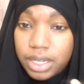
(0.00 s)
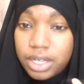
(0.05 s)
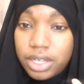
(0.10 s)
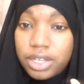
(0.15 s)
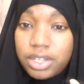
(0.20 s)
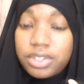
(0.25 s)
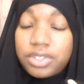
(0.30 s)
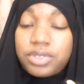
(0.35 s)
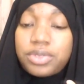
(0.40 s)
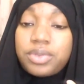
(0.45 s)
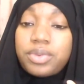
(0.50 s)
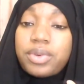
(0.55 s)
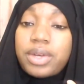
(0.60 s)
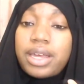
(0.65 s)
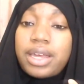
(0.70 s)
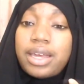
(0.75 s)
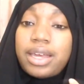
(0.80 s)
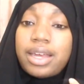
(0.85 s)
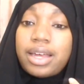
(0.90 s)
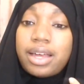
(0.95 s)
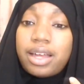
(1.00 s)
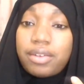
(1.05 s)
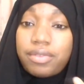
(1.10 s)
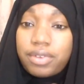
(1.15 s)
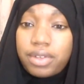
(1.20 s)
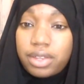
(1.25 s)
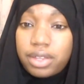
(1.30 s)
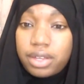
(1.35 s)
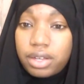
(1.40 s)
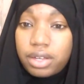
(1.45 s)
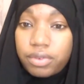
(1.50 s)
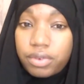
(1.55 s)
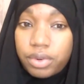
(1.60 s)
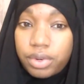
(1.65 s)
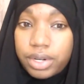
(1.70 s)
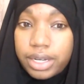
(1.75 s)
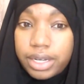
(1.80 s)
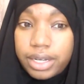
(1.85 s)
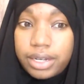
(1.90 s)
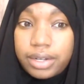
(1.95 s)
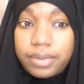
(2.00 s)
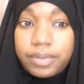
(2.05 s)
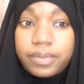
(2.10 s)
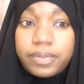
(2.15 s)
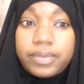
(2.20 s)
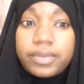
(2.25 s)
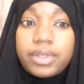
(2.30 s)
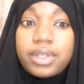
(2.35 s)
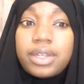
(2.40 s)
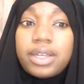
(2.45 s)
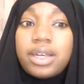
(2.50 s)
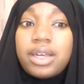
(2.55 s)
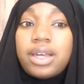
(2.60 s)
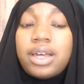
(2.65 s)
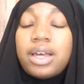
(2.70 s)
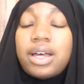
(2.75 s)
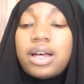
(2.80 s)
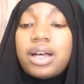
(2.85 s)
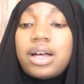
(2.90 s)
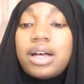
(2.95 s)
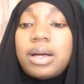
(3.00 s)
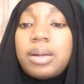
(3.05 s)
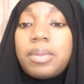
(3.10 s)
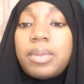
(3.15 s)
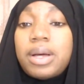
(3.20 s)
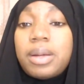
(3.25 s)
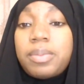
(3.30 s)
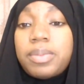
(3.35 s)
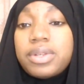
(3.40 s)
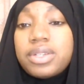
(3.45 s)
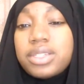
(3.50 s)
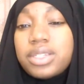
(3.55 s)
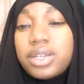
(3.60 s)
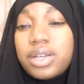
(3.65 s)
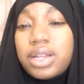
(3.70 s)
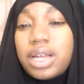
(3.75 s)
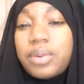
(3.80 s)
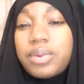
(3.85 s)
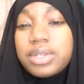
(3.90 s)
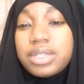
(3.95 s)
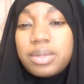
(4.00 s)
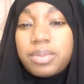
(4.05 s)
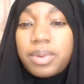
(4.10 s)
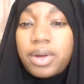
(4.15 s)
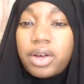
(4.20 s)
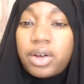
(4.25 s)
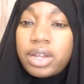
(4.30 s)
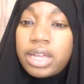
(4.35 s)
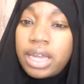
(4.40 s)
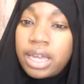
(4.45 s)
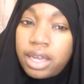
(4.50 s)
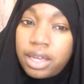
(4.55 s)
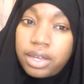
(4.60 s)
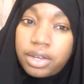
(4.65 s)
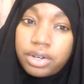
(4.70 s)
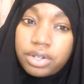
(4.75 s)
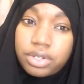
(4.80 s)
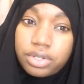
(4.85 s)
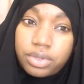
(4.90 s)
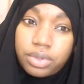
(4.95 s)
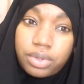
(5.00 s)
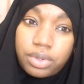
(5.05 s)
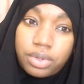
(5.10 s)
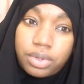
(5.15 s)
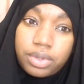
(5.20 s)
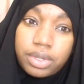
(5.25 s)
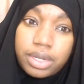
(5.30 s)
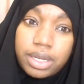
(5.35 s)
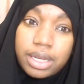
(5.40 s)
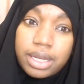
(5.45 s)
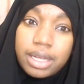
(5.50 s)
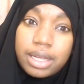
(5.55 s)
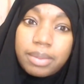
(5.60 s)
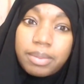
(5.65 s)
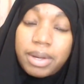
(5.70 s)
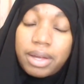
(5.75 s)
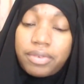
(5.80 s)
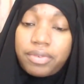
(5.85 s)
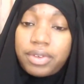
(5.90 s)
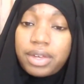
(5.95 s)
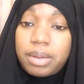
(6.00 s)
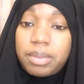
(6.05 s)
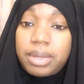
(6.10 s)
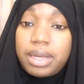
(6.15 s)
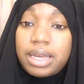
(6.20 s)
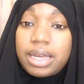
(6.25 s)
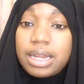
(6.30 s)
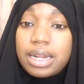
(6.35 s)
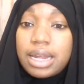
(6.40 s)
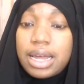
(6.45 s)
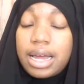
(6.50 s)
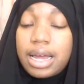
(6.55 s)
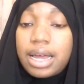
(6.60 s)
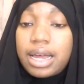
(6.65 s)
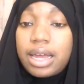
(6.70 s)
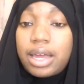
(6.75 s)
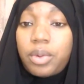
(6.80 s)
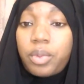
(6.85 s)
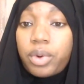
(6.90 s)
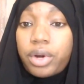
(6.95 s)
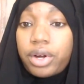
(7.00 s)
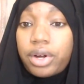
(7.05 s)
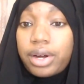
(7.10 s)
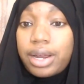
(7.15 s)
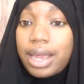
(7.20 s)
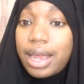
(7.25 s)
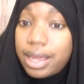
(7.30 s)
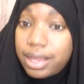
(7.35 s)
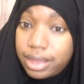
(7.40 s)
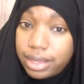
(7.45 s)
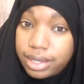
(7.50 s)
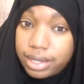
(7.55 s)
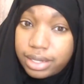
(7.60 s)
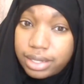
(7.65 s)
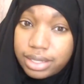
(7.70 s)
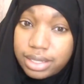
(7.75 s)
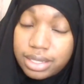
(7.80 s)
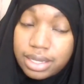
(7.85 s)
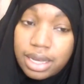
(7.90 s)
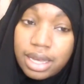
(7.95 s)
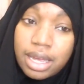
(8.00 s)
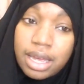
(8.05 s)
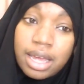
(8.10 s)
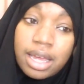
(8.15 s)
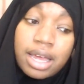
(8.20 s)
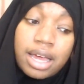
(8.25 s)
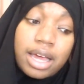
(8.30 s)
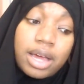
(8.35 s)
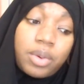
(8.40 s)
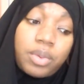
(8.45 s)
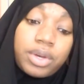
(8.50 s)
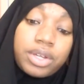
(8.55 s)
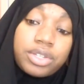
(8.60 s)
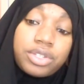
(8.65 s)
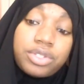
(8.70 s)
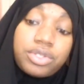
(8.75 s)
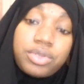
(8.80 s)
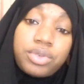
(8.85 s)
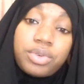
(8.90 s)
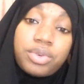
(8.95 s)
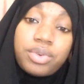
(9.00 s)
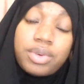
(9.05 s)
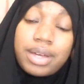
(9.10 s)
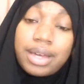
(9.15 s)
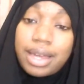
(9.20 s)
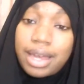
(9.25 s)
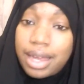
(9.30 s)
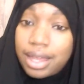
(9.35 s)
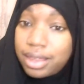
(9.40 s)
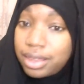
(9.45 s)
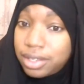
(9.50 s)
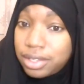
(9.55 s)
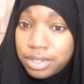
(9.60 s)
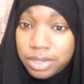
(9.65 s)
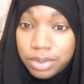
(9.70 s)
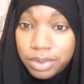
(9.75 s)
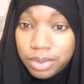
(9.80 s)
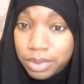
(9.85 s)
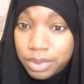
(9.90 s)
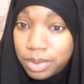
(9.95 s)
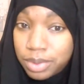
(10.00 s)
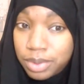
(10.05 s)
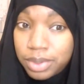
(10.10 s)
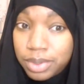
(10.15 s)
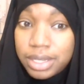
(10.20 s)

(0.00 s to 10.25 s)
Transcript: to a Hafidha of Quran. Up until I was about 8 years old, my family and I were Catholics. I went to a Catholic school,